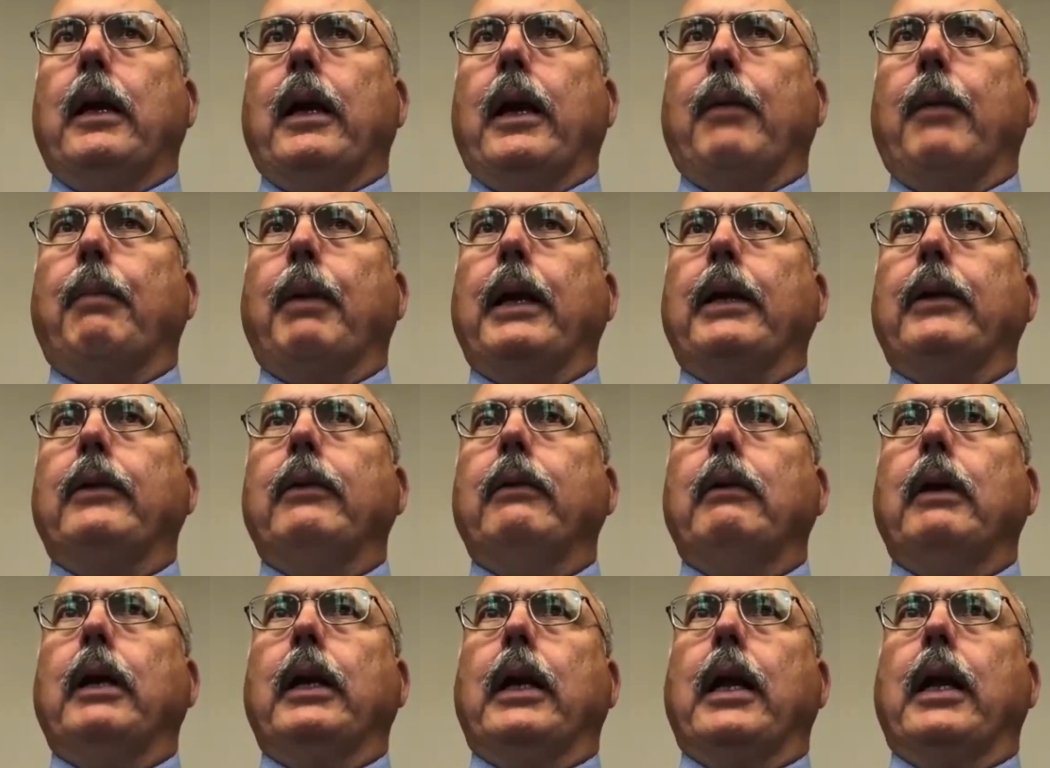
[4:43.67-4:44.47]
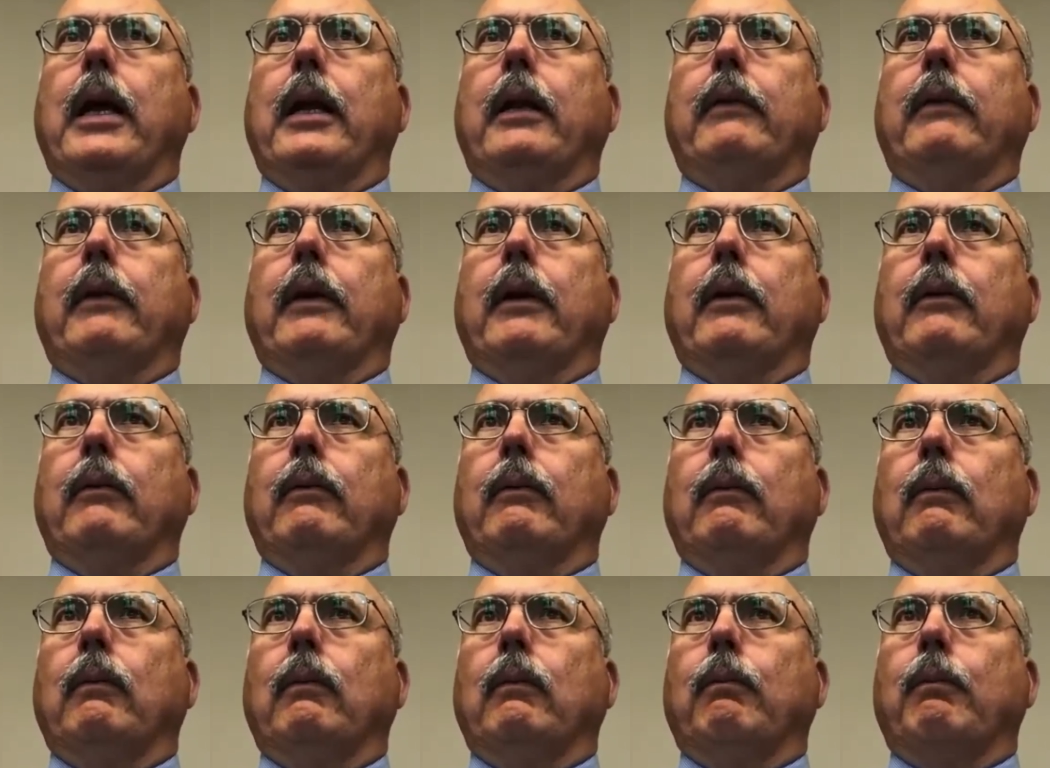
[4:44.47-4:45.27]
And by doing that, uh,
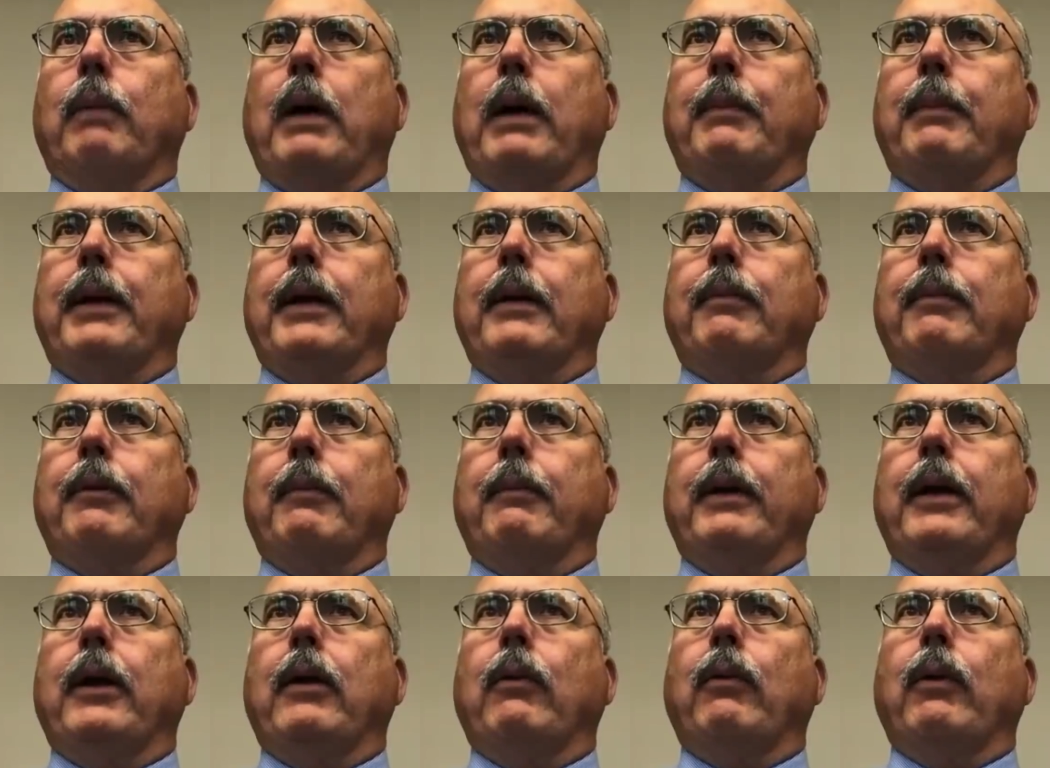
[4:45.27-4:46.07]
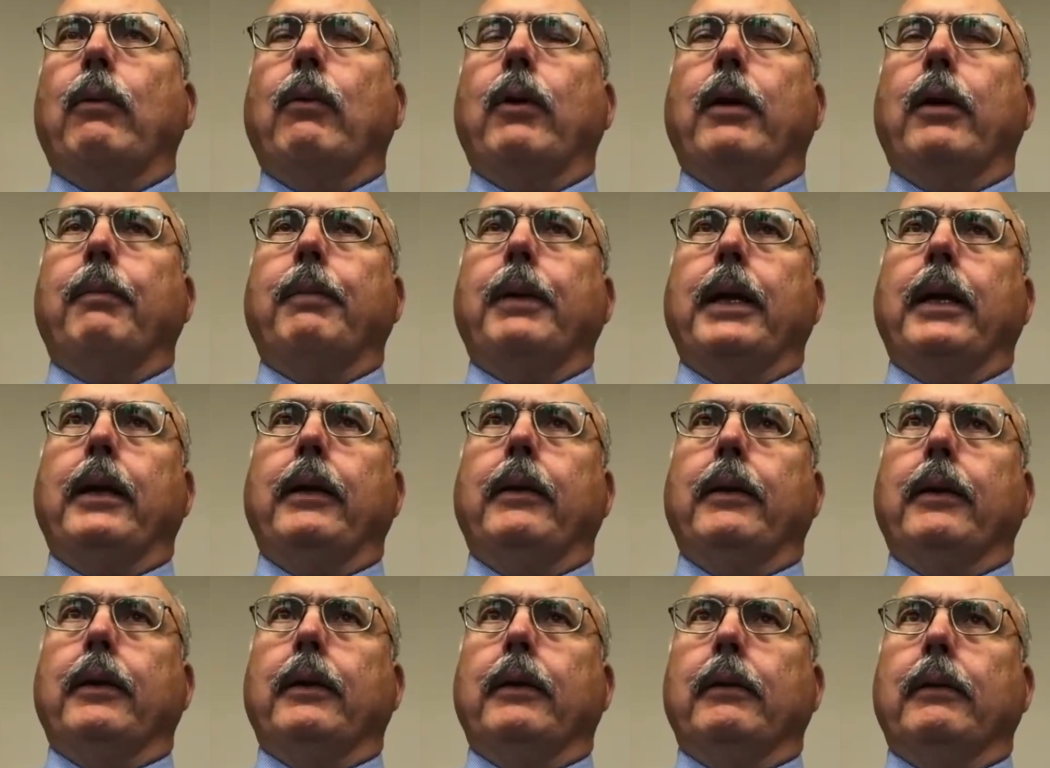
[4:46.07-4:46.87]
by being premier, we want to be
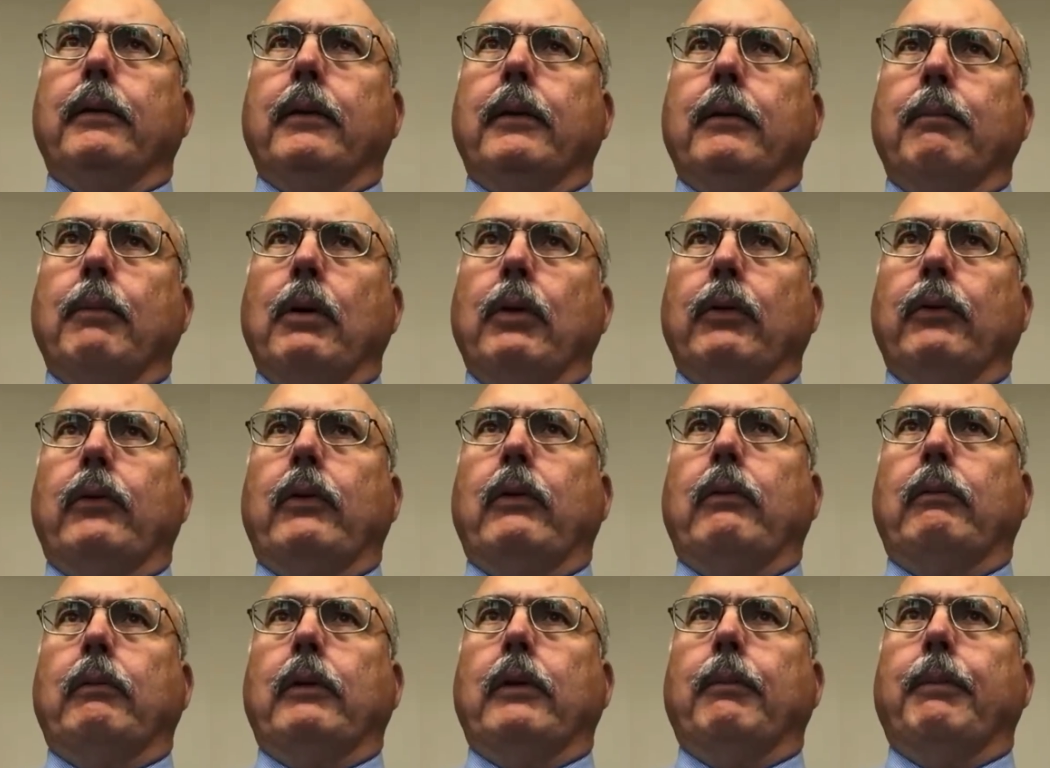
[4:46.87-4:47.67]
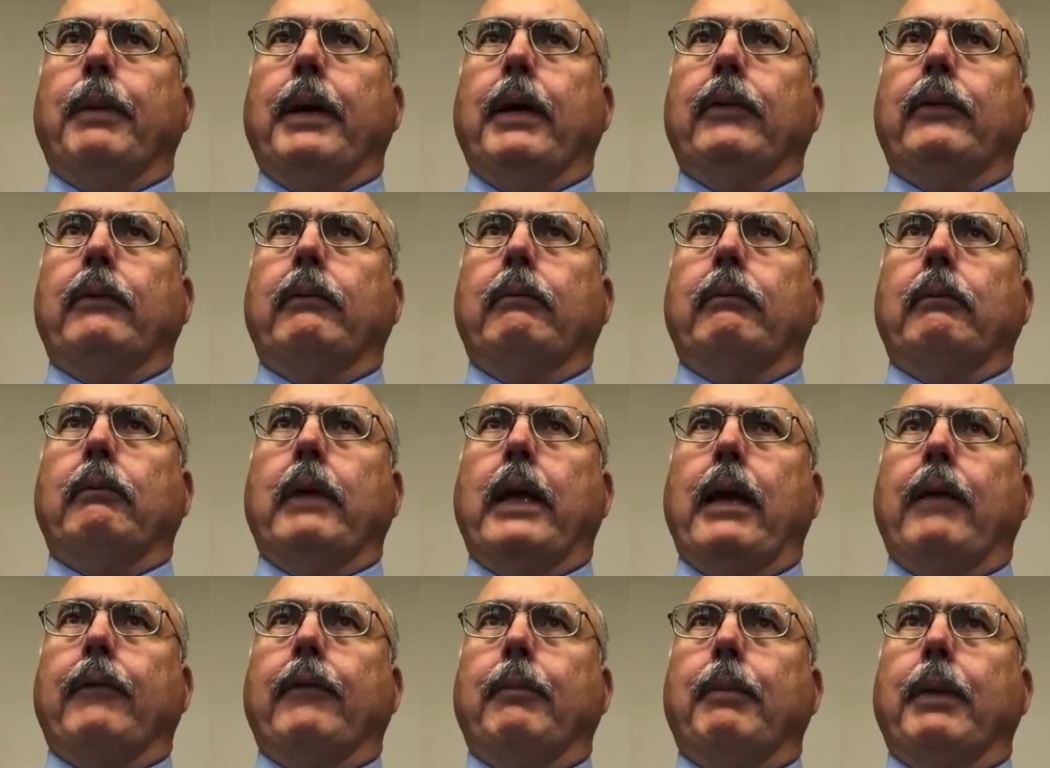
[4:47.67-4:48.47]
the, the most, the best,
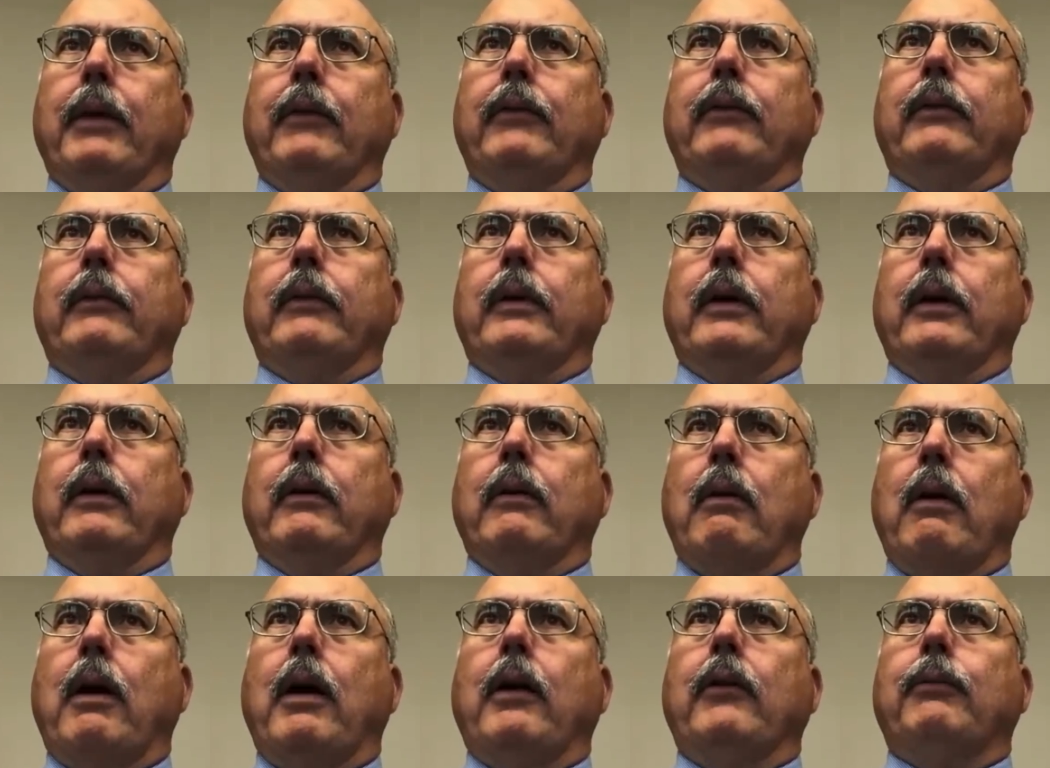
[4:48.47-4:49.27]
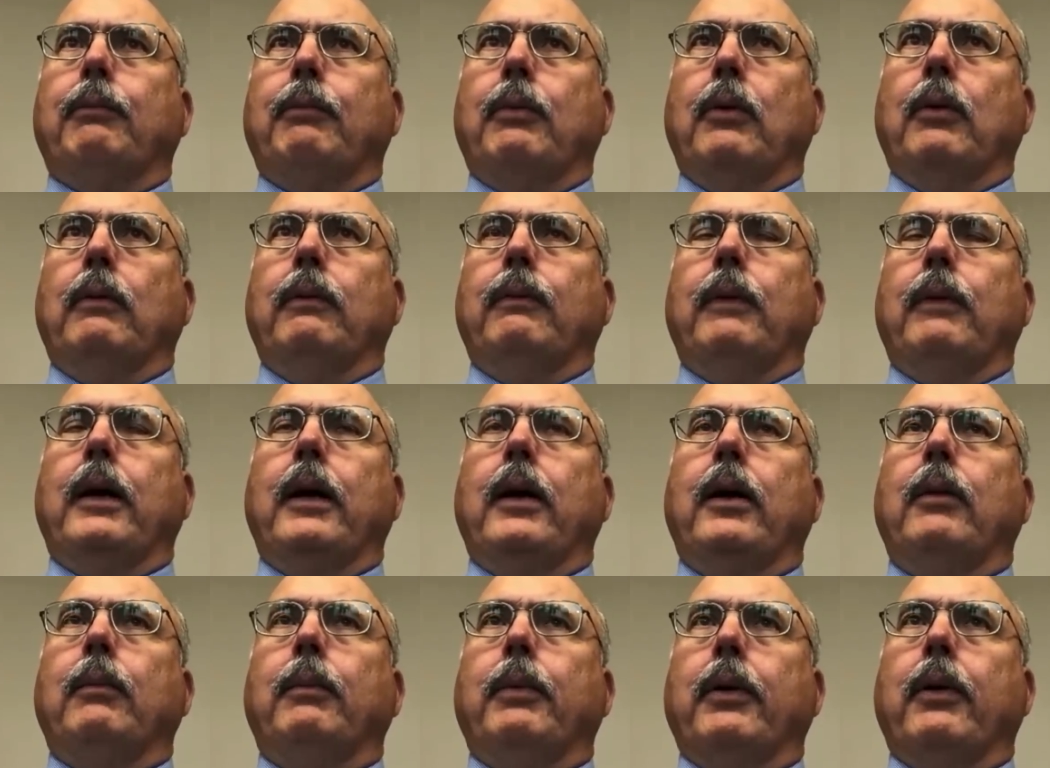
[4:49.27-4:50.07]
have the best uh, cost
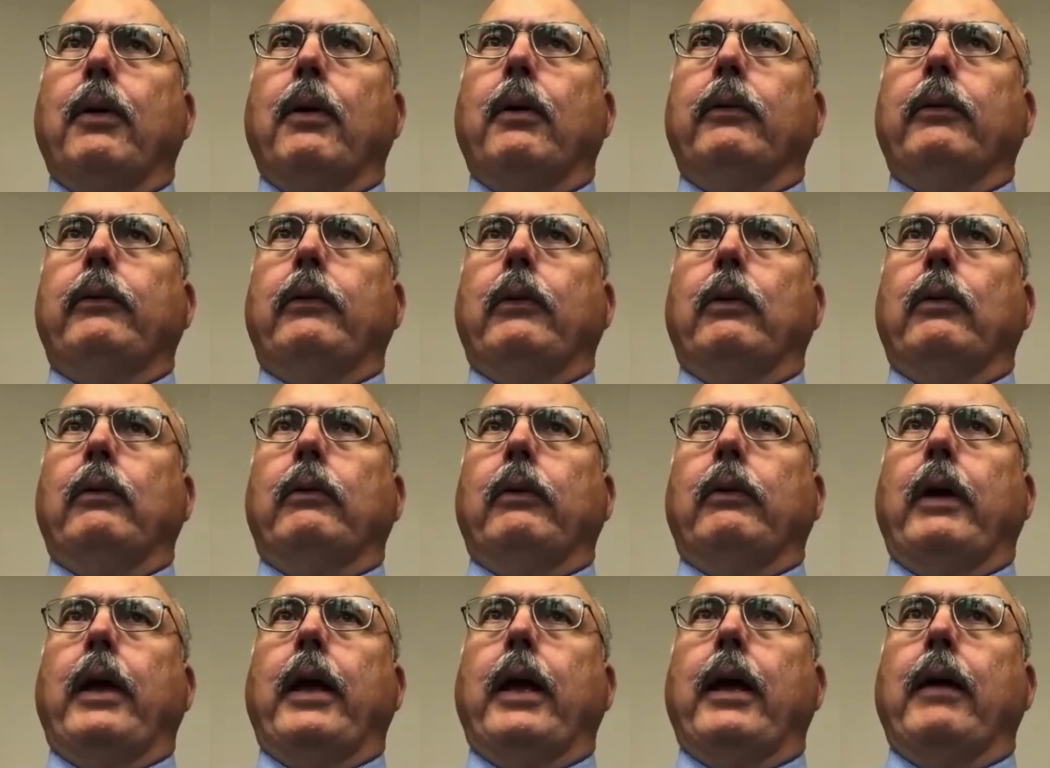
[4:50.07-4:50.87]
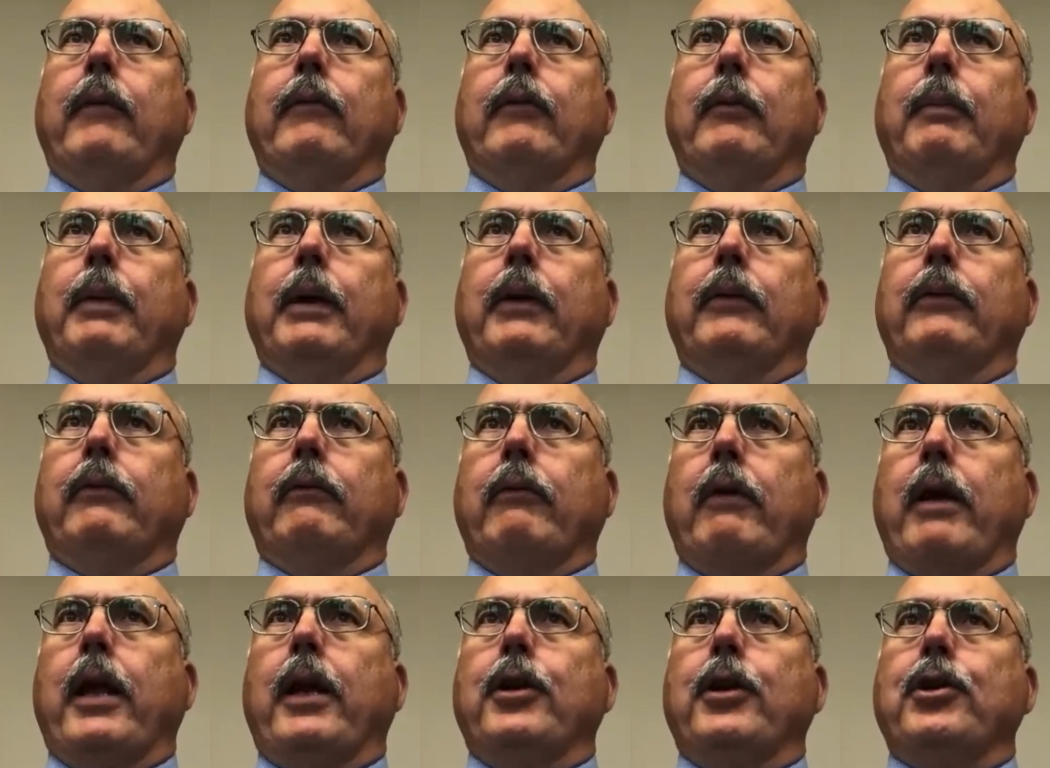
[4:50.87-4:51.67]
profile, but also to have the best
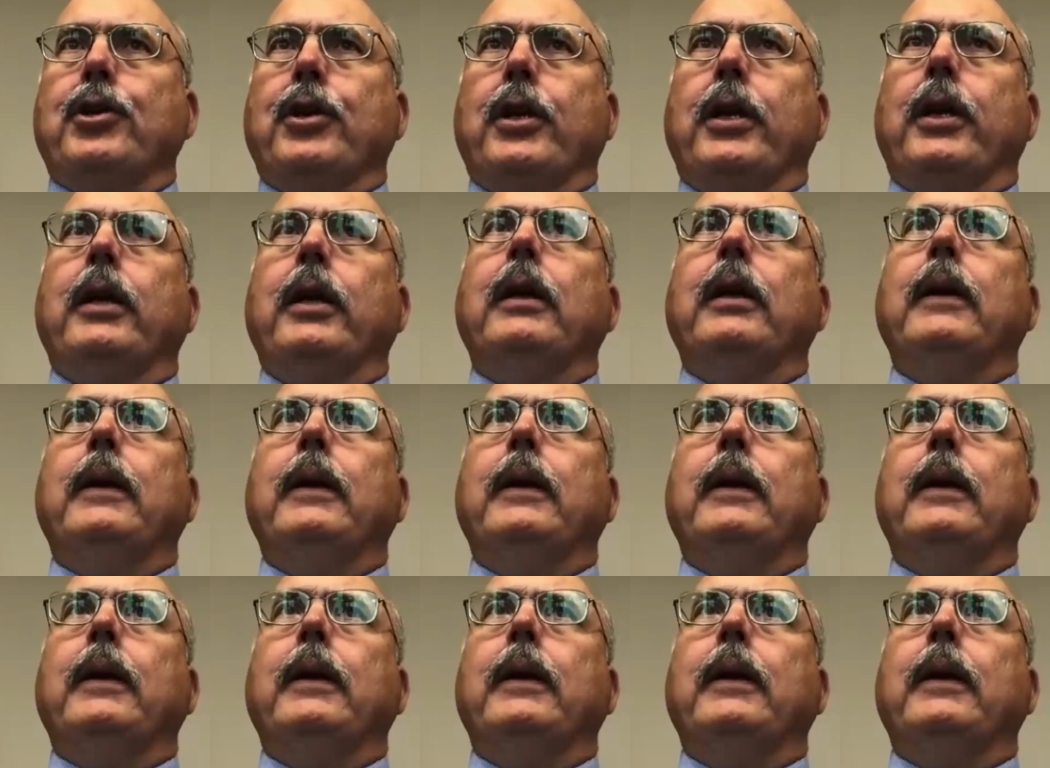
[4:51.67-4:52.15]
strategy